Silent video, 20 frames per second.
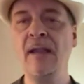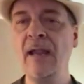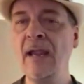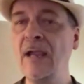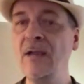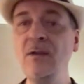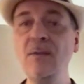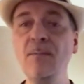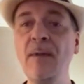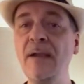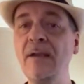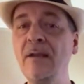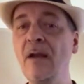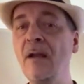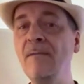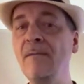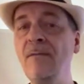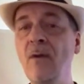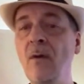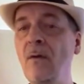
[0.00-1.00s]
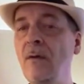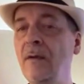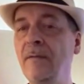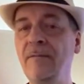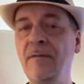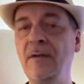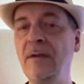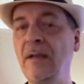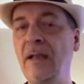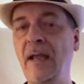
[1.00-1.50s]
And you might not have known if
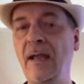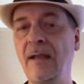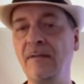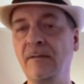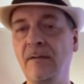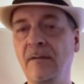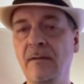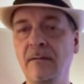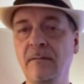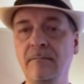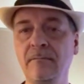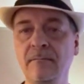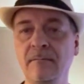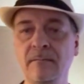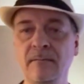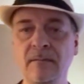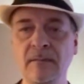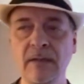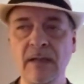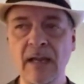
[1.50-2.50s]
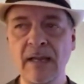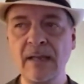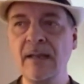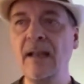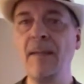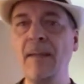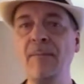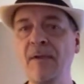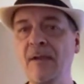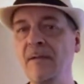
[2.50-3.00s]
you didn't ask. And then
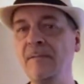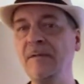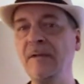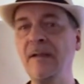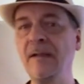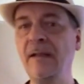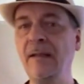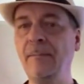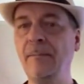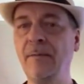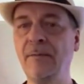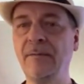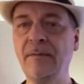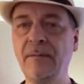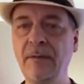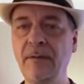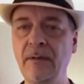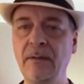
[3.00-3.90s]
that becomes a clip or